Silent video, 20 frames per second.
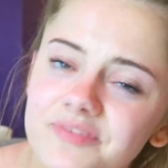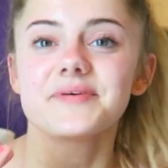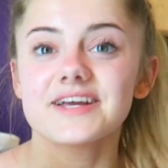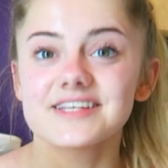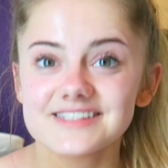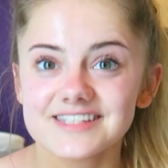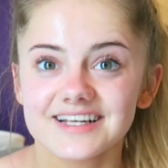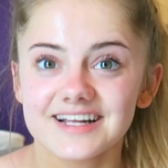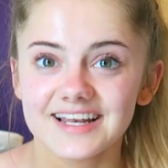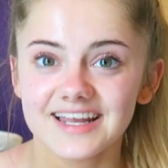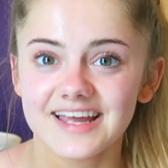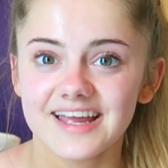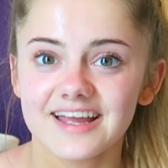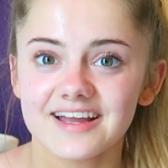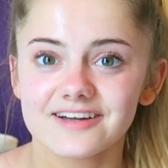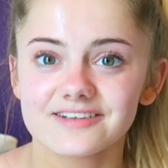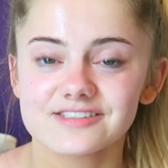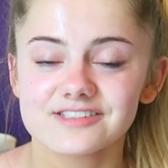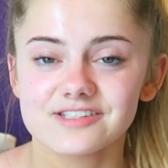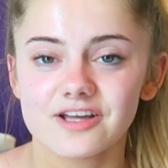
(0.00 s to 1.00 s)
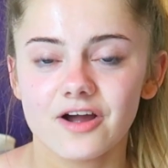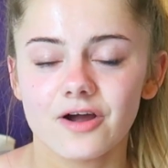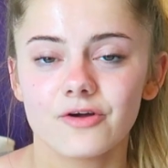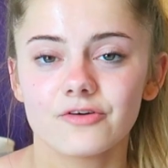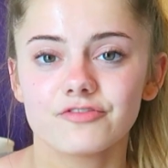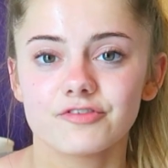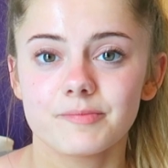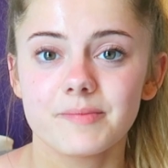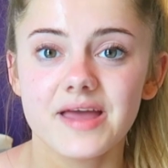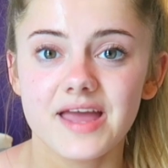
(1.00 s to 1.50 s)
Basically,
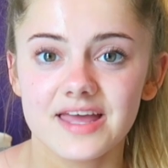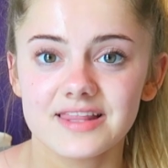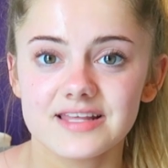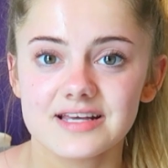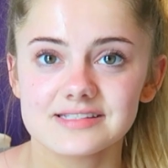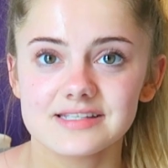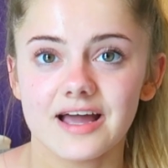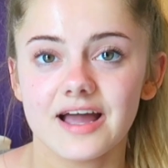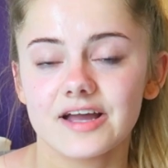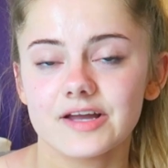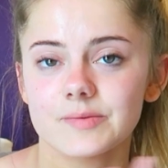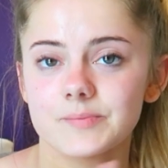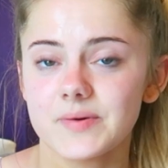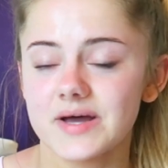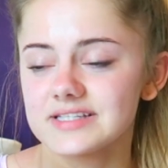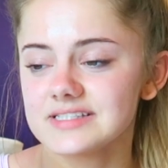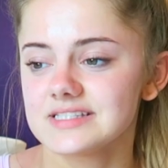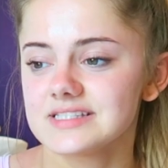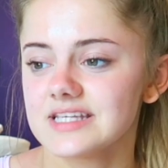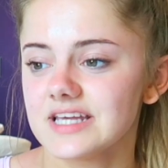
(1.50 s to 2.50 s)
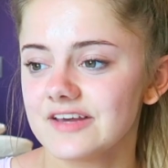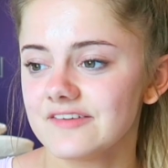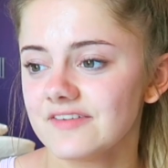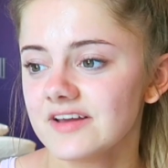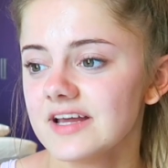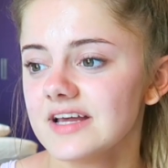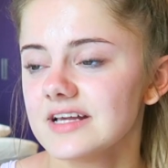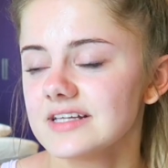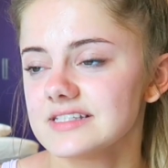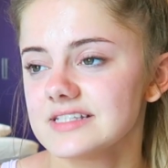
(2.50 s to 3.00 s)
so for me, there's like a competitive